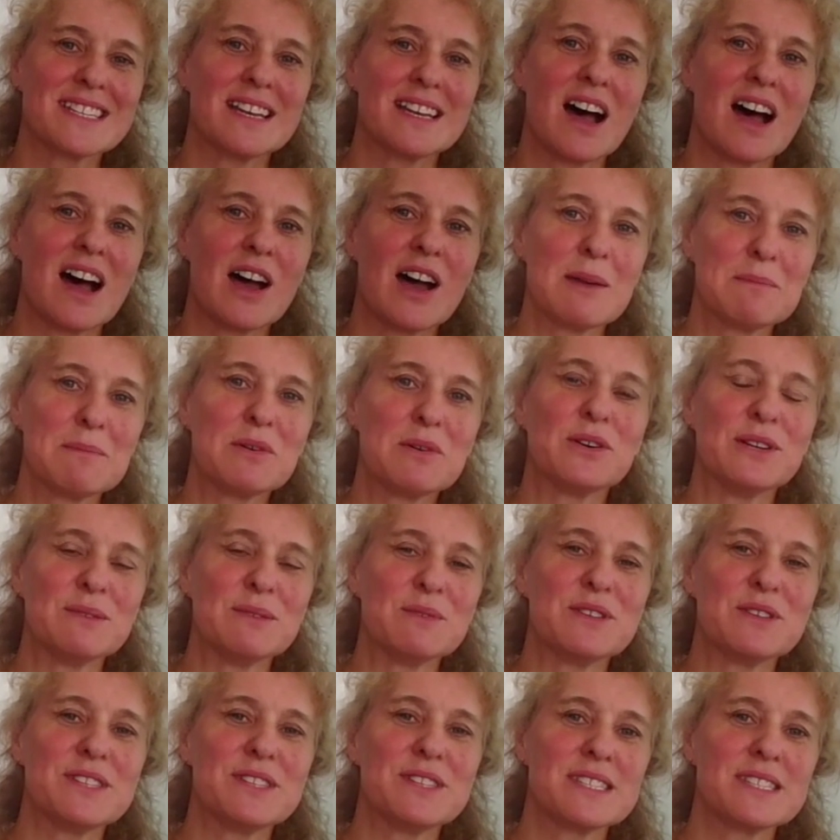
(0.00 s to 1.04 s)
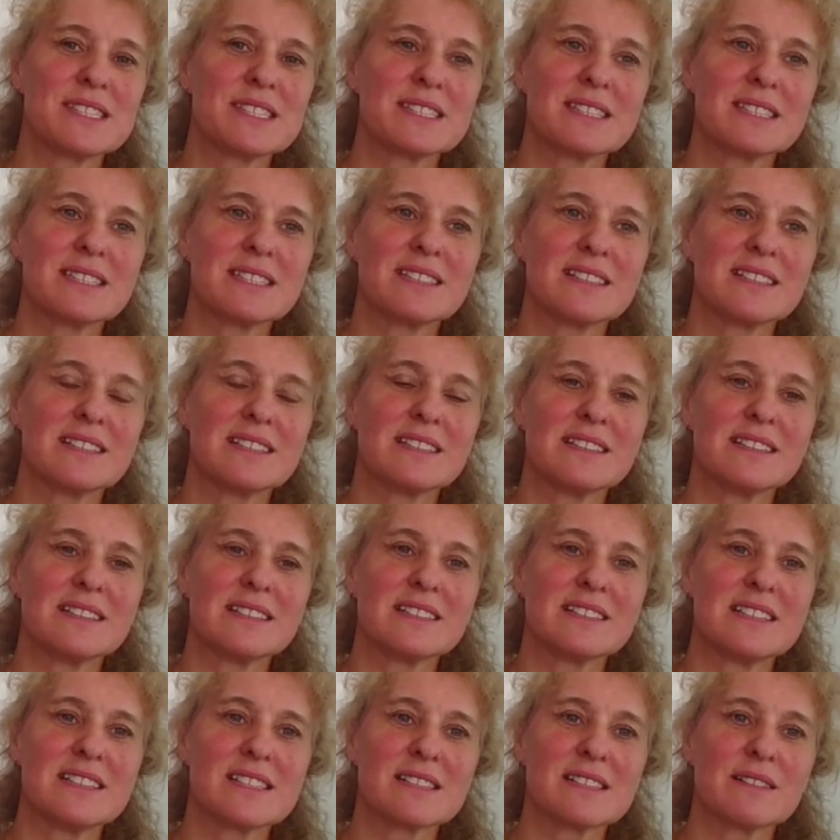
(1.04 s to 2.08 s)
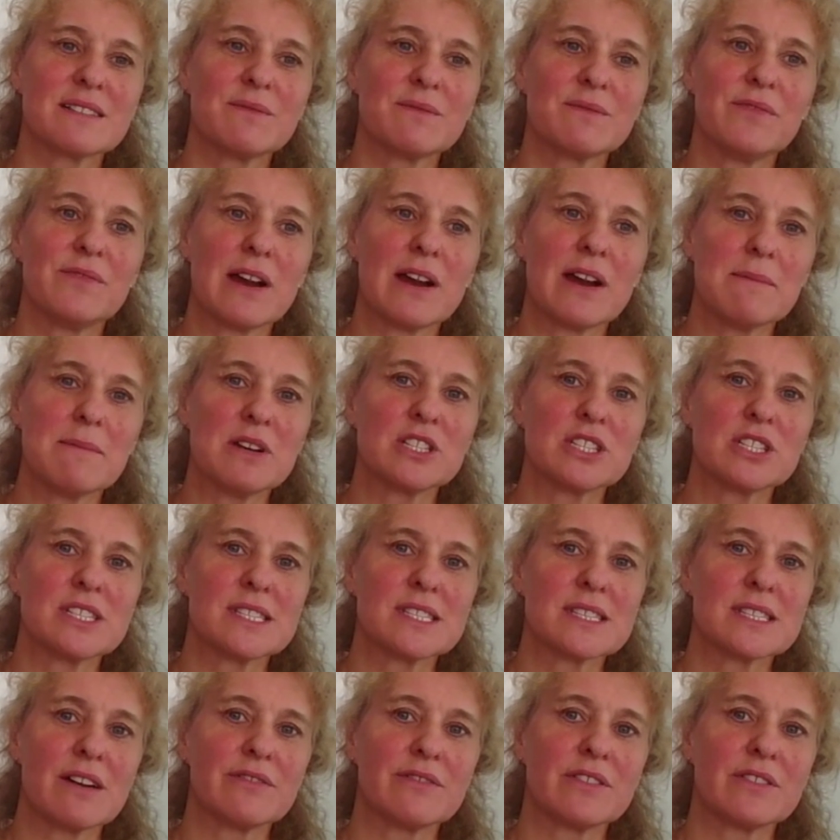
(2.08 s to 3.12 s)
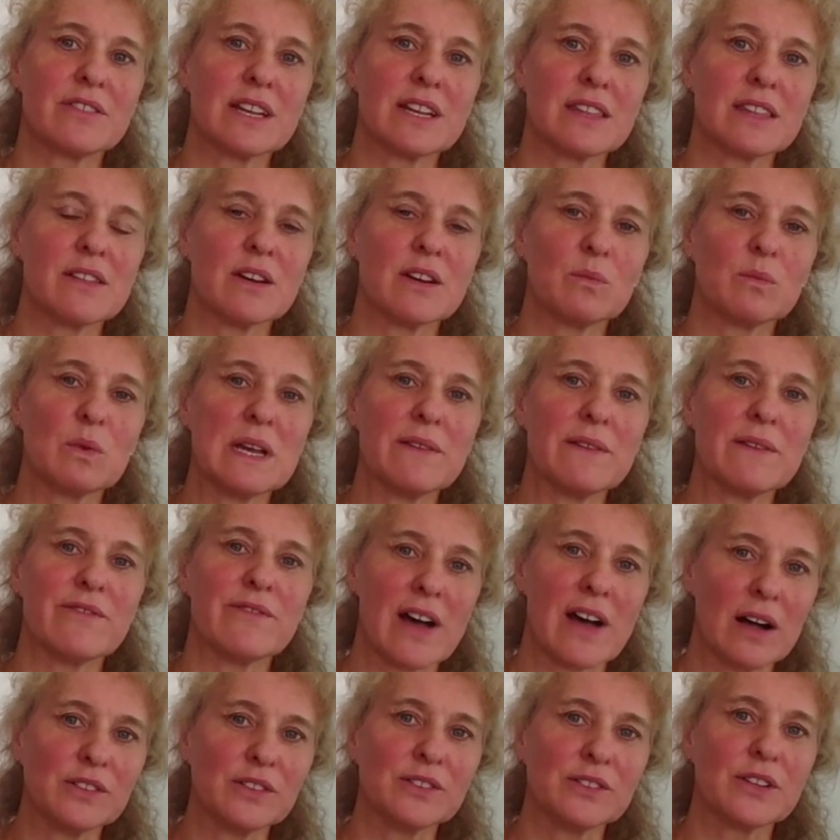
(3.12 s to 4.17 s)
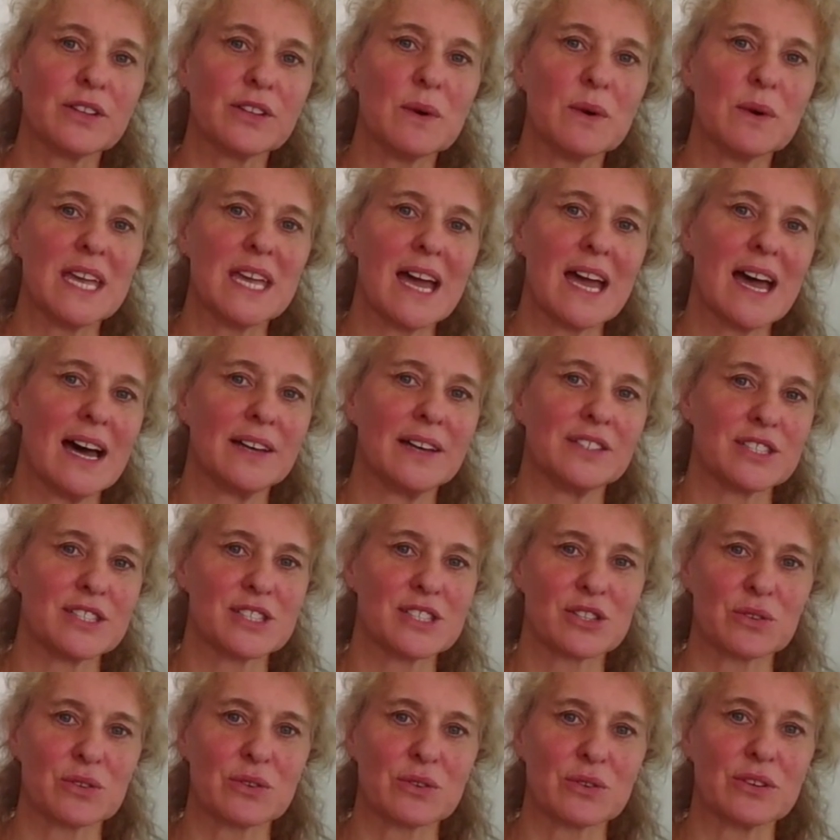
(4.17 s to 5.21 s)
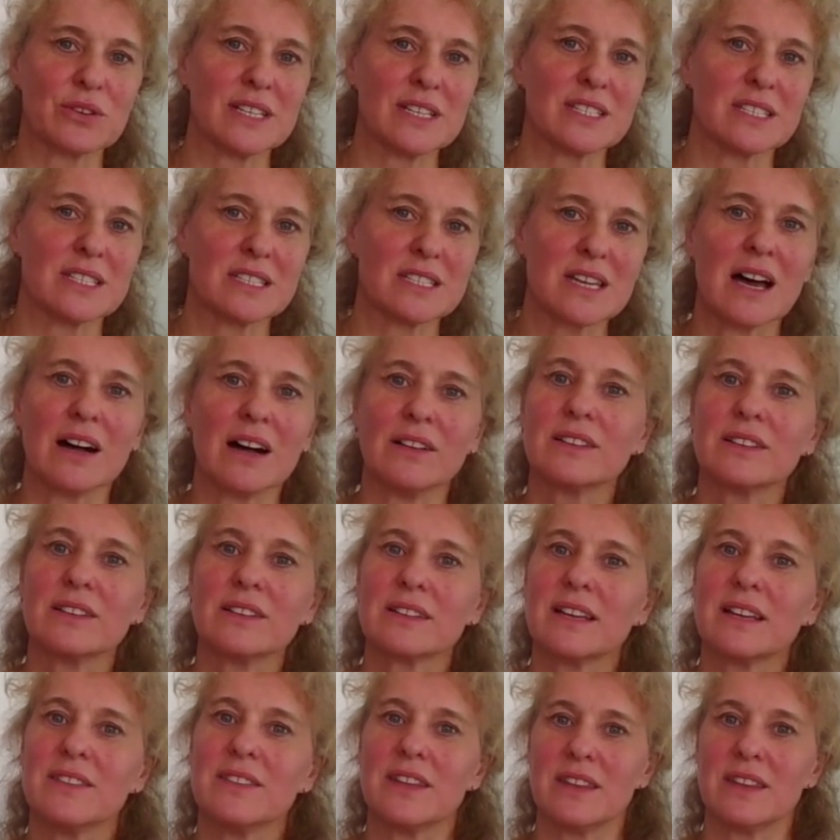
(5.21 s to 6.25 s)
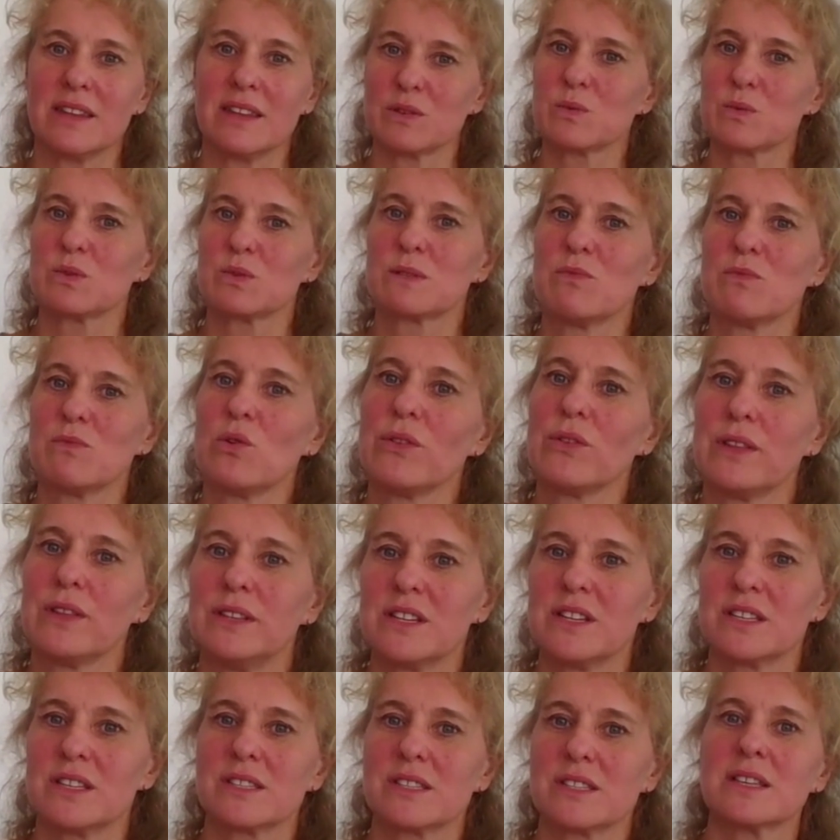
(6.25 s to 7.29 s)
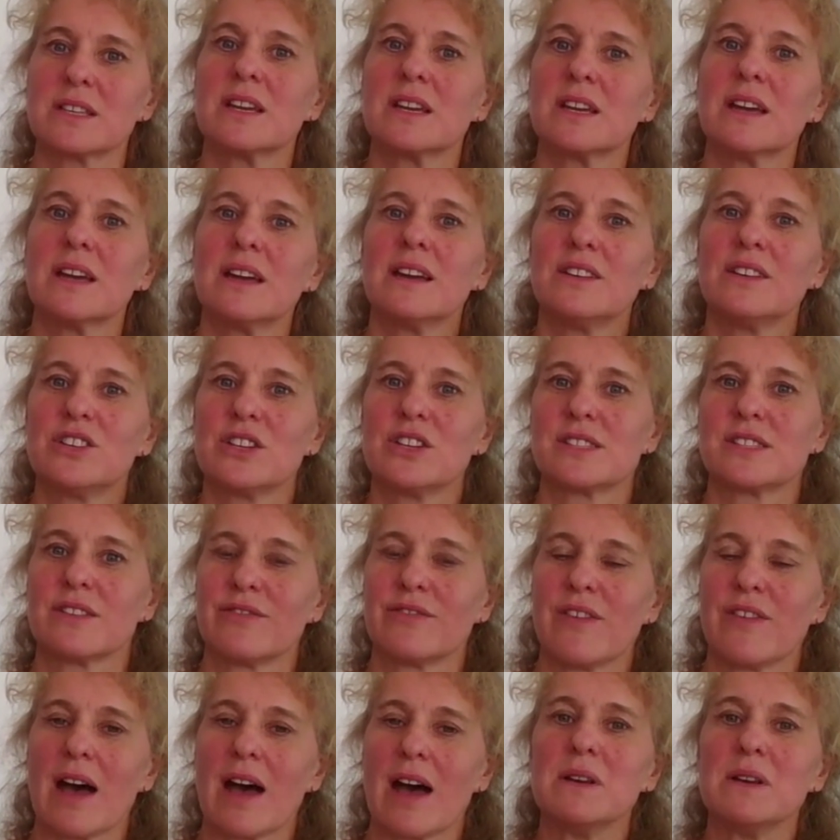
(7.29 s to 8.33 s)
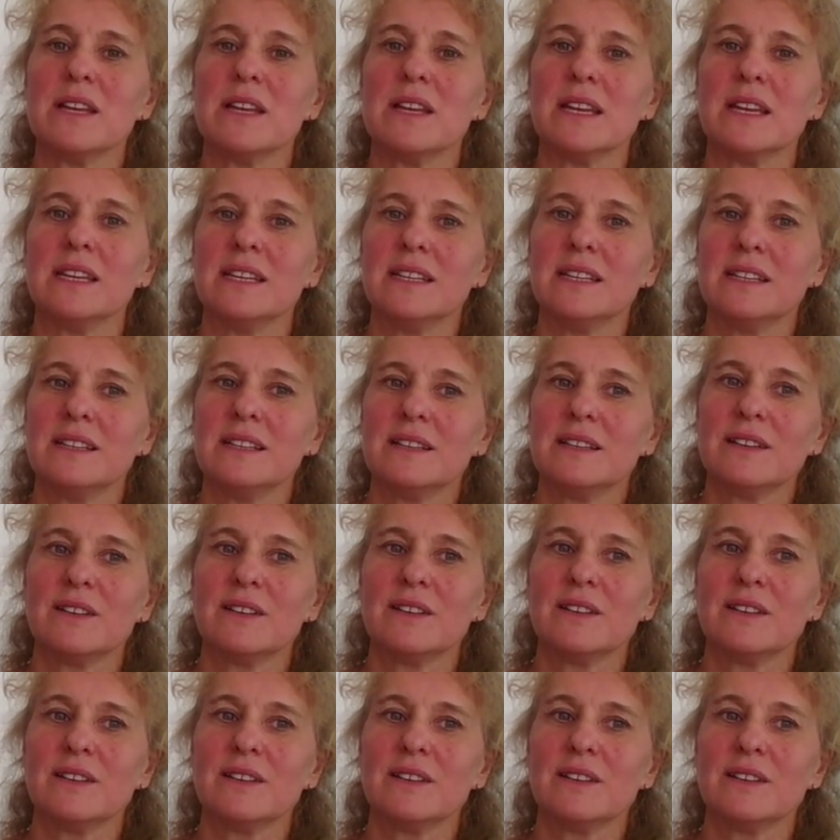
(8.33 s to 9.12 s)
The high point was just very much discovering that we felt that we had a story to tell, and that this was more than just a family,